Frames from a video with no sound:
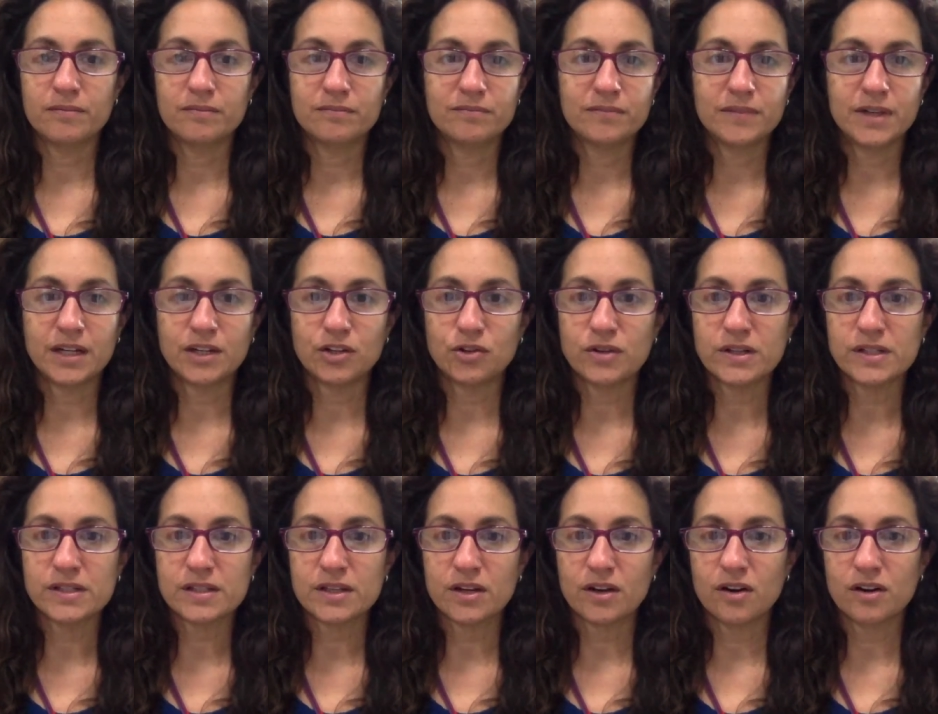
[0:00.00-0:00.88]
increased
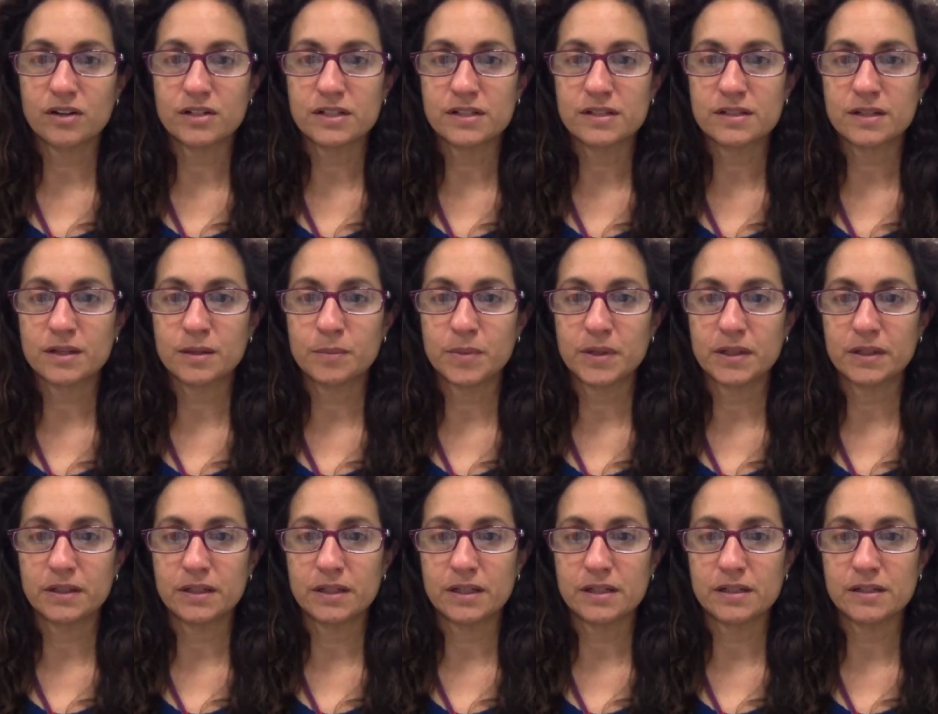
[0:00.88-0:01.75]
their artistic
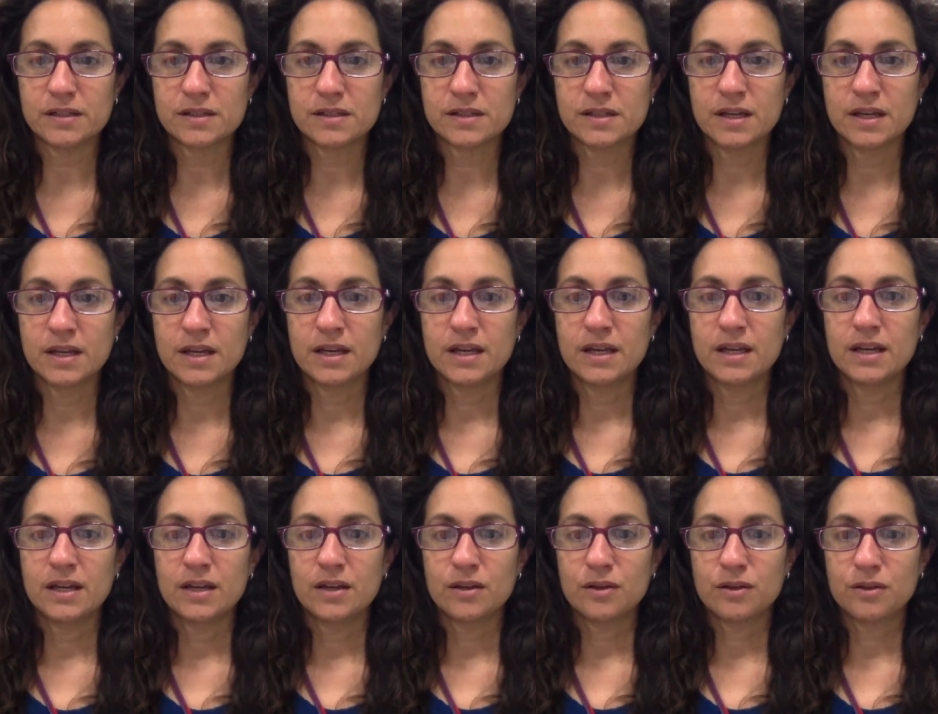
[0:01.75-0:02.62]
abilities
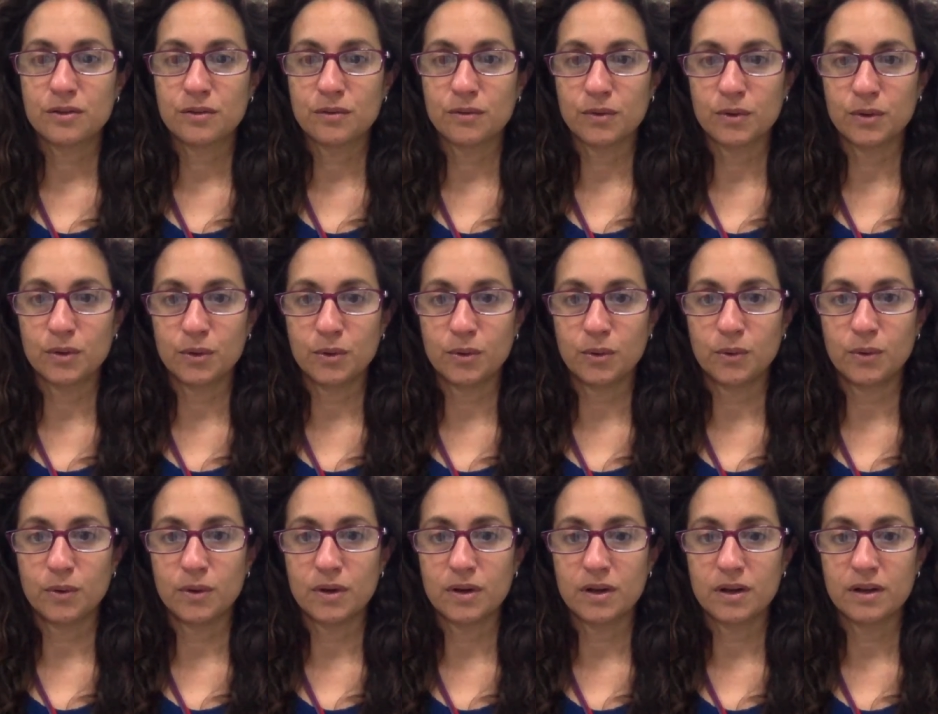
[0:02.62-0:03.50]

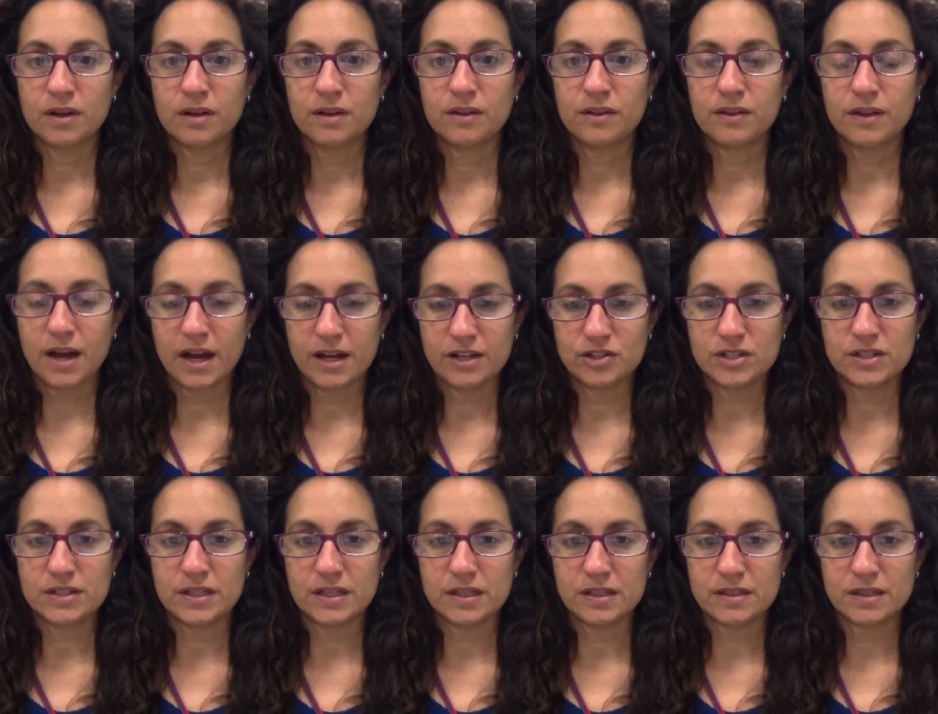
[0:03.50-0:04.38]
through the
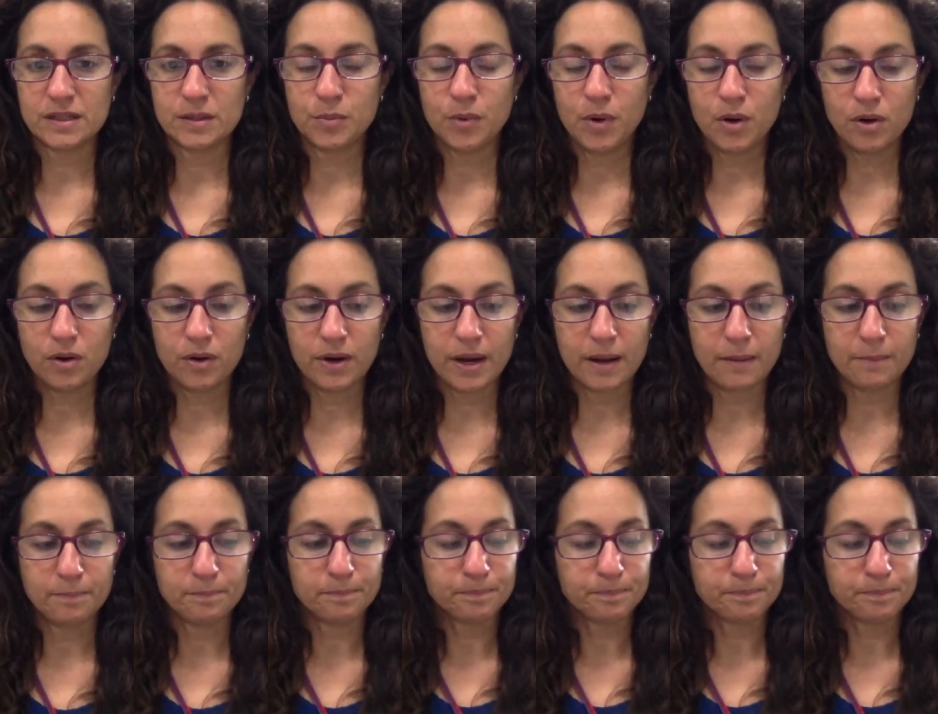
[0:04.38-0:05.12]
IGCSE program.